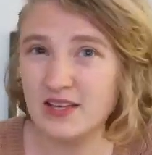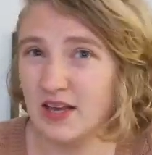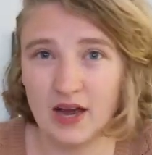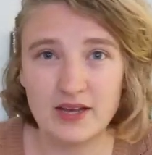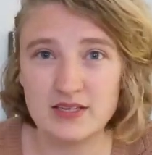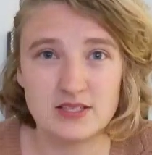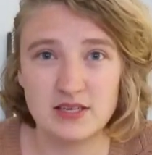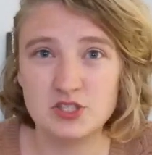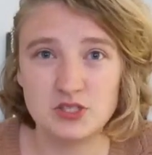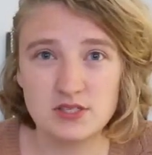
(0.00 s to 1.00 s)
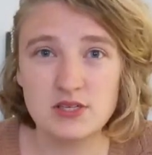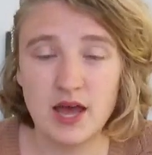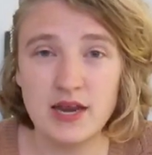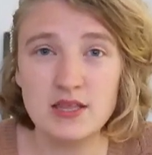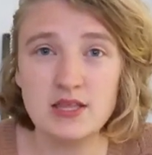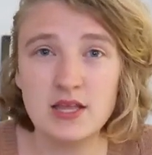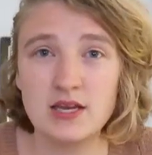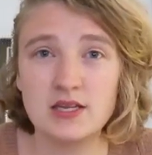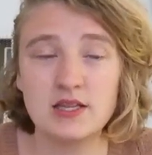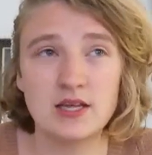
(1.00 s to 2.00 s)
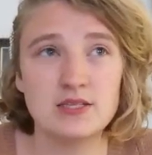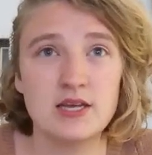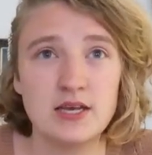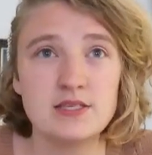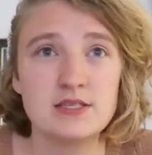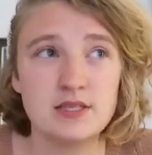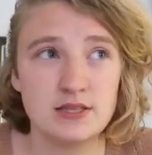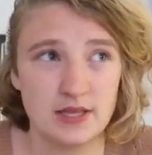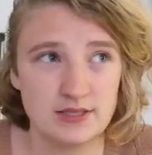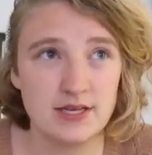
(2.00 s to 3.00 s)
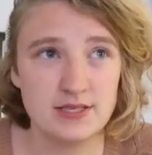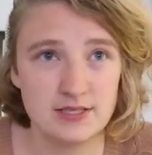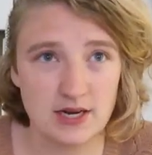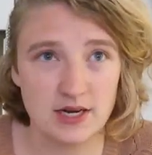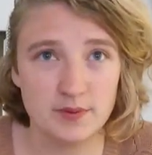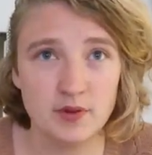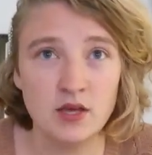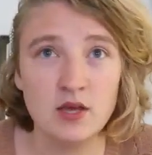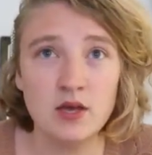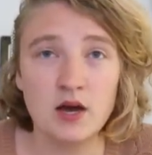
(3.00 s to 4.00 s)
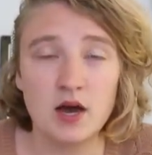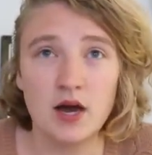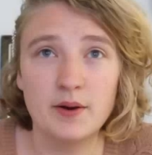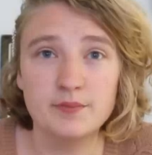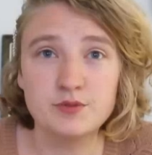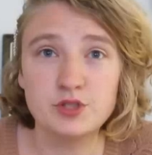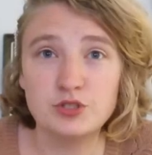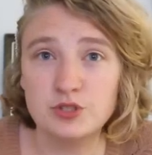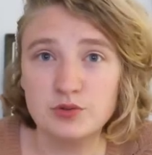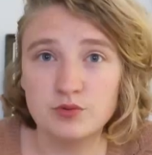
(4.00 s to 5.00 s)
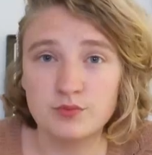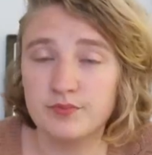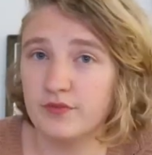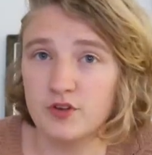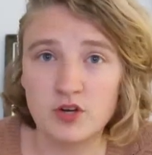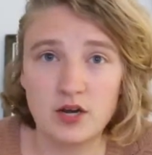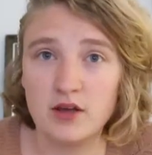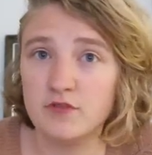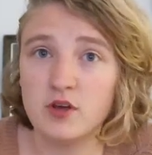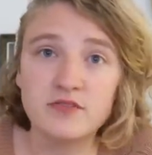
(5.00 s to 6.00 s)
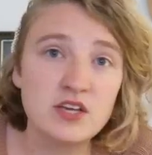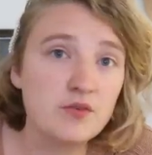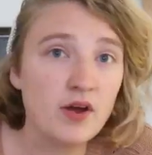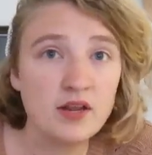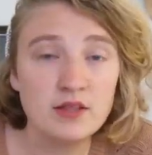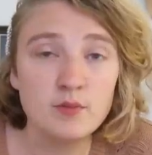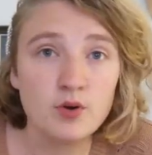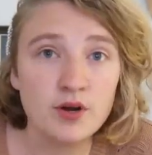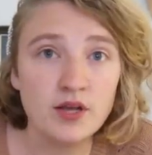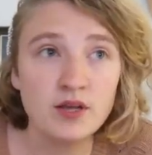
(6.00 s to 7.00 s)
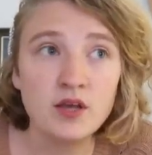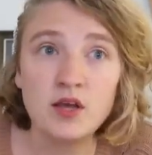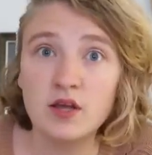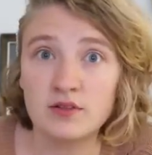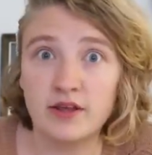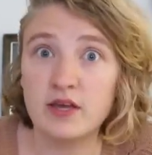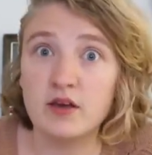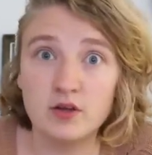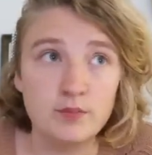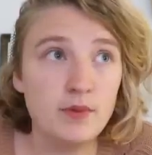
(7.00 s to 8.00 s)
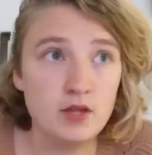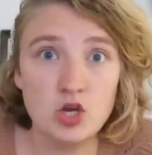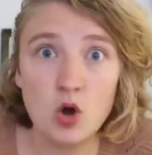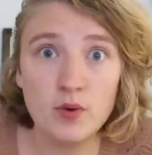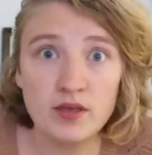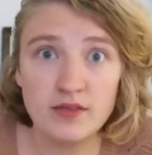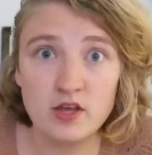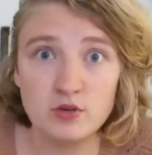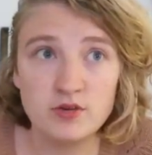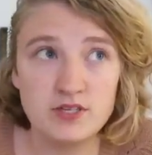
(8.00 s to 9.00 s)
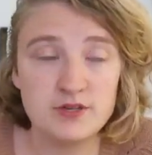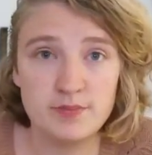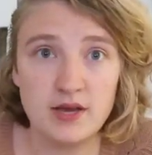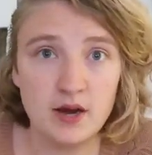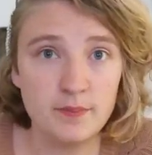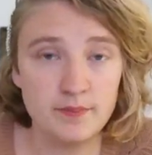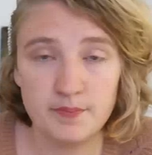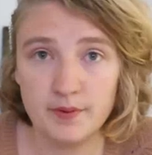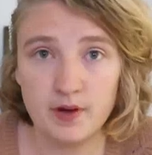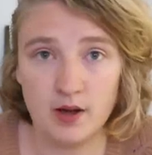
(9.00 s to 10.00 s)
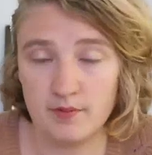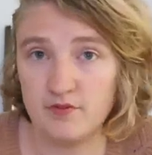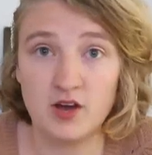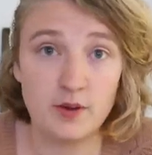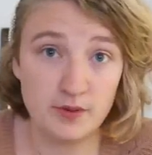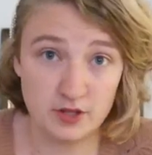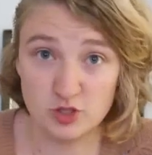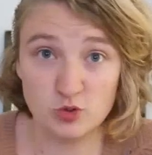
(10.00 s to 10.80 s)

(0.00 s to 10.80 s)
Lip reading: guess like just anything that takes time, to do. If you have to get ready in the morning, like knowing that you need to be up, if you got to be at